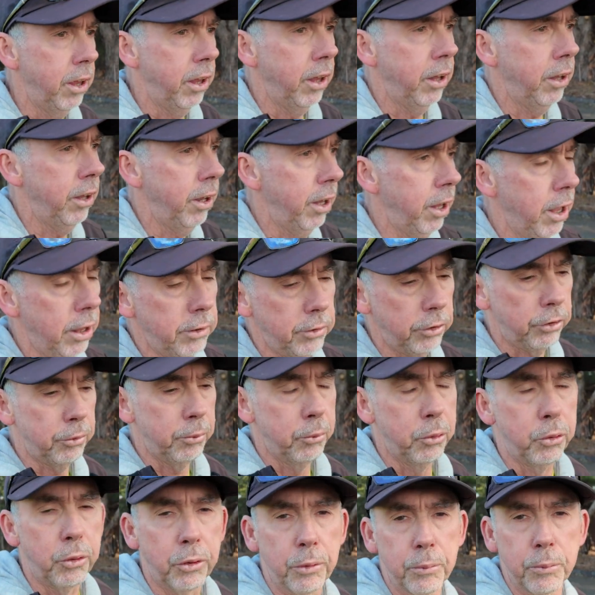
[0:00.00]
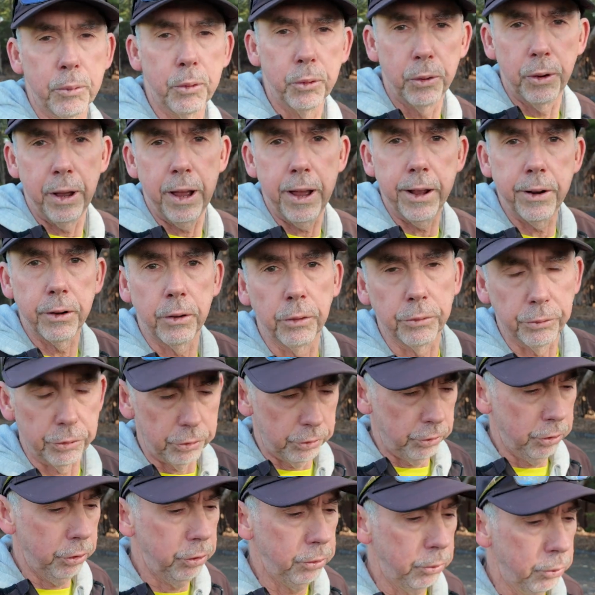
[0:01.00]
And now there's more and more
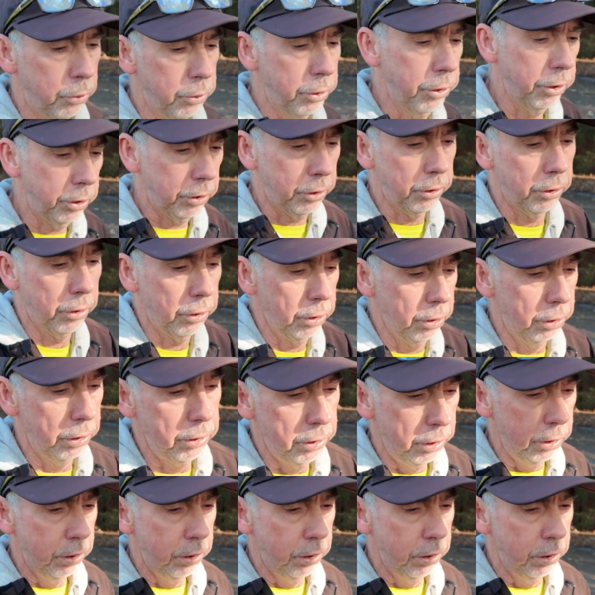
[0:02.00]
adults too wanting to